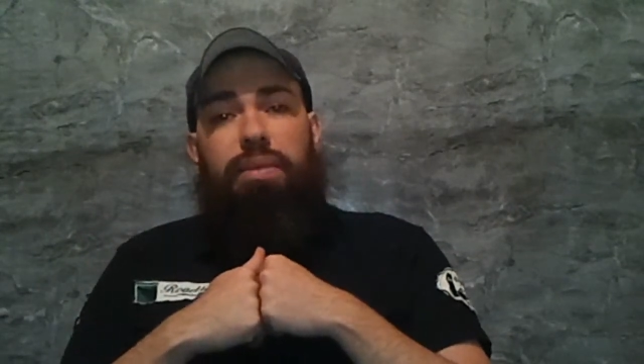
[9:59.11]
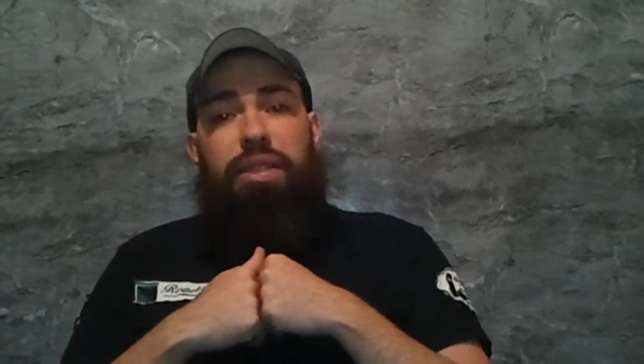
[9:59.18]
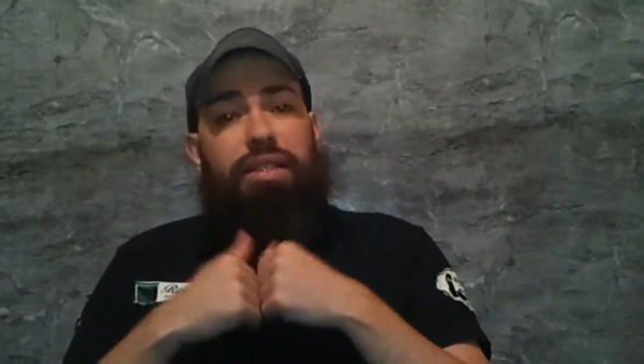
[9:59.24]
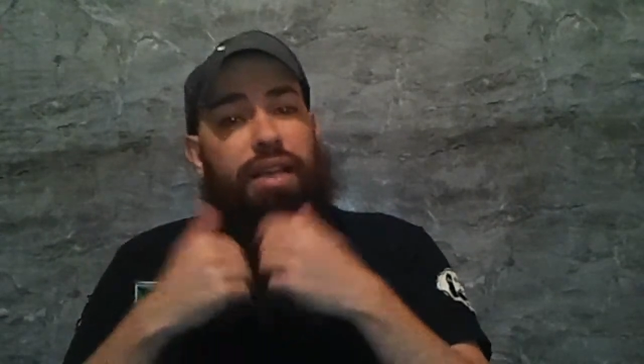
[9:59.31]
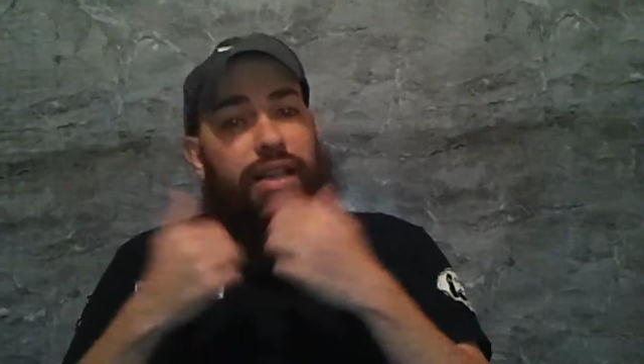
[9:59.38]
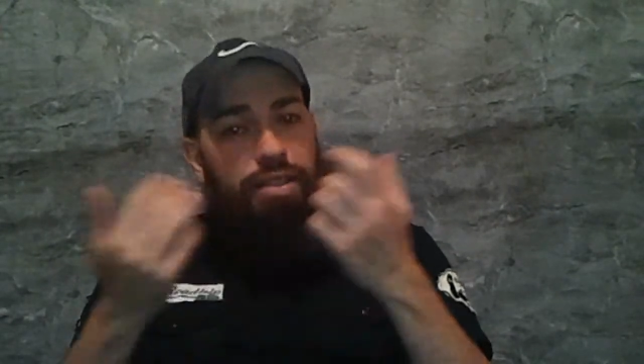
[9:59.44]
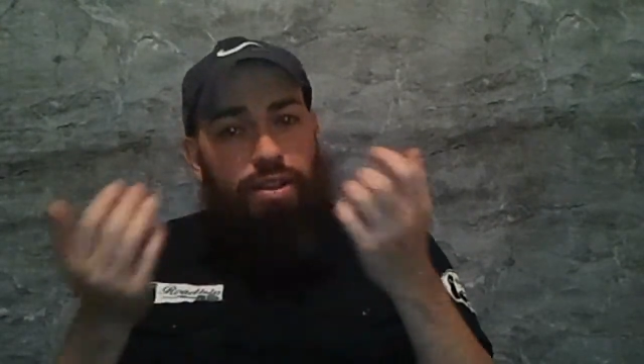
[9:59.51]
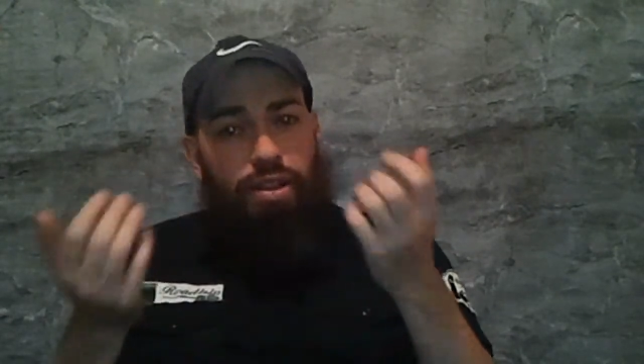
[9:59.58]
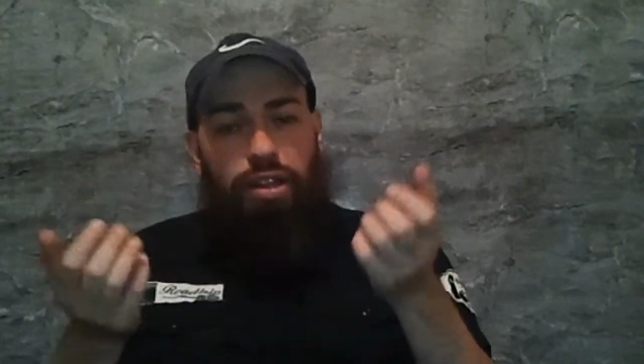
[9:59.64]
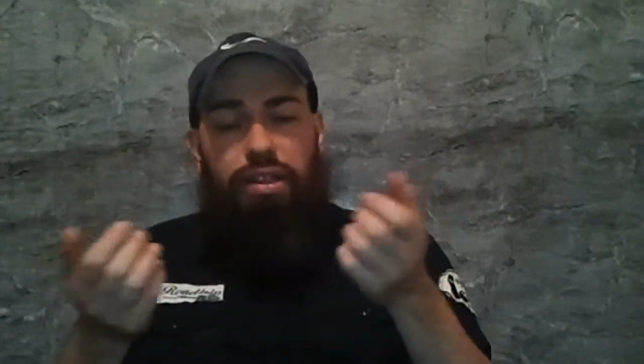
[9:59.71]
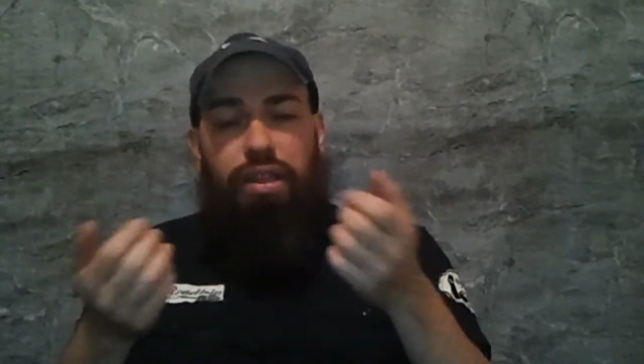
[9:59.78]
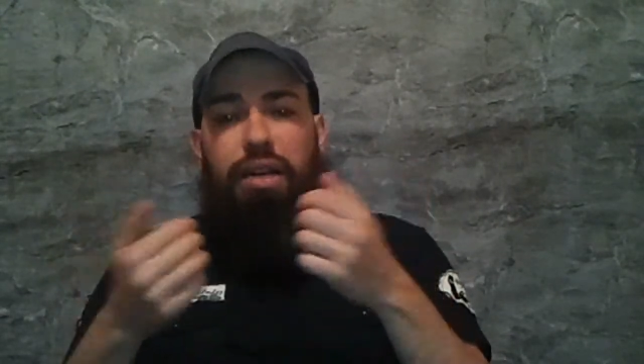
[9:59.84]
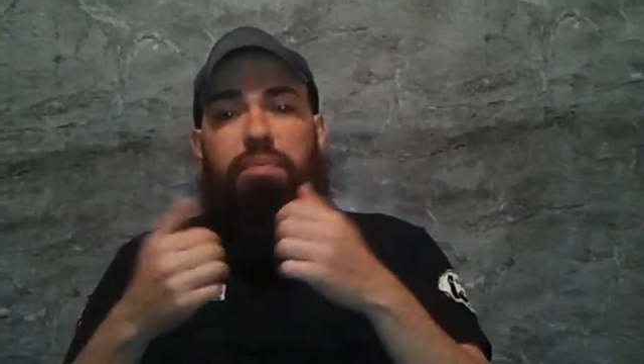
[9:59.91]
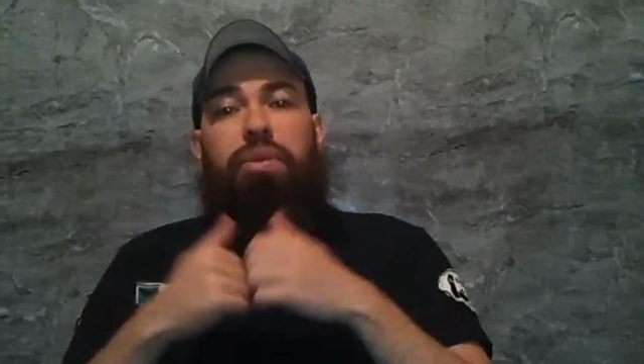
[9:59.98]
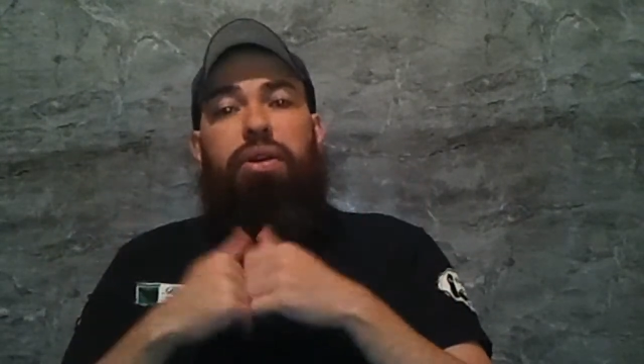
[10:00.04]
It sounds a lot
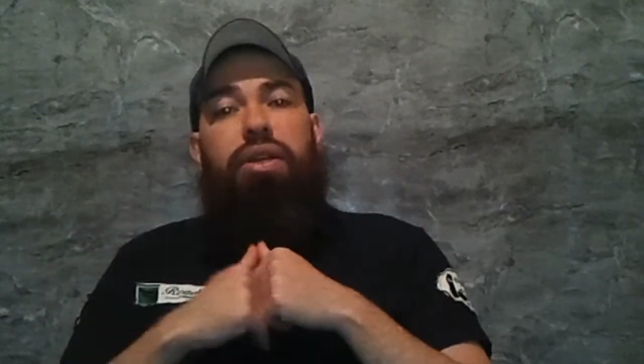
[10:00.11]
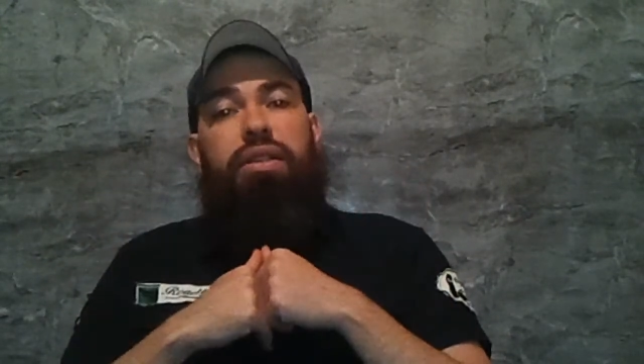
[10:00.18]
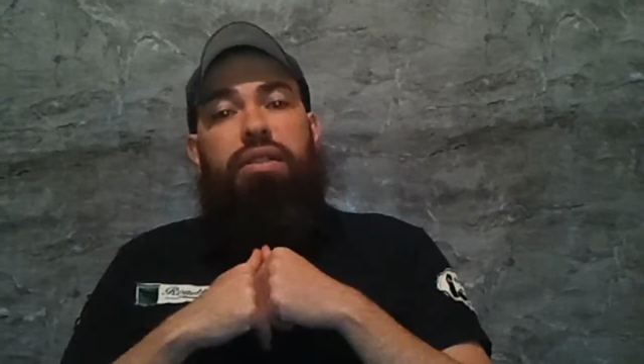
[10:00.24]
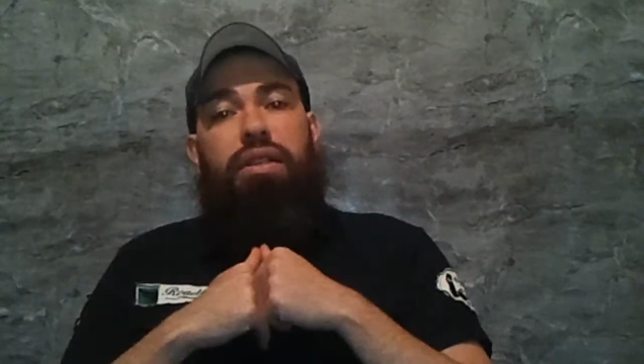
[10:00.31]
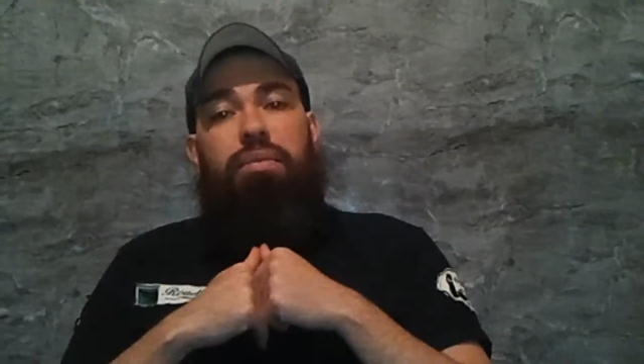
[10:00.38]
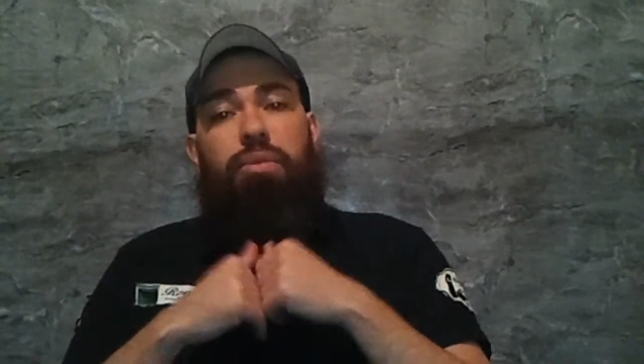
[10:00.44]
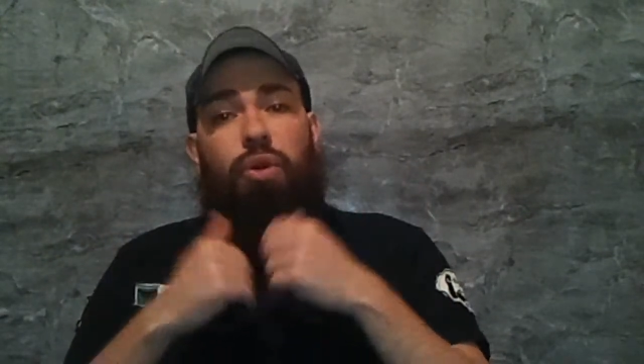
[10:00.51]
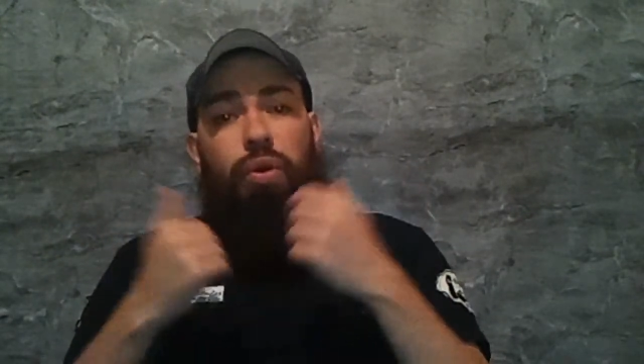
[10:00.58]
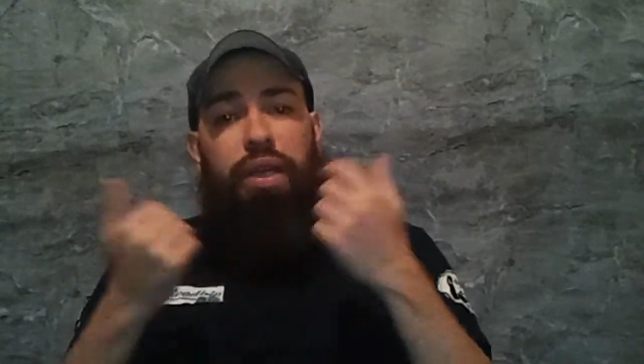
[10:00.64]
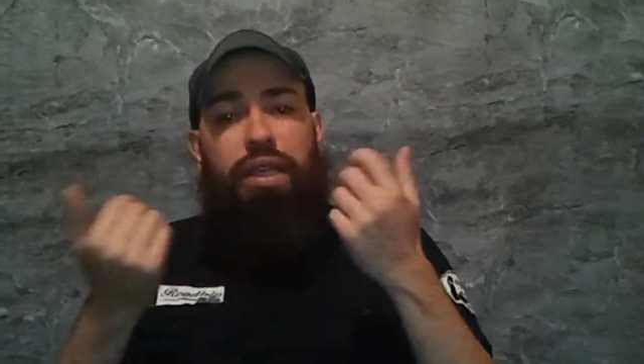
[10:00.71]
like Buddhism or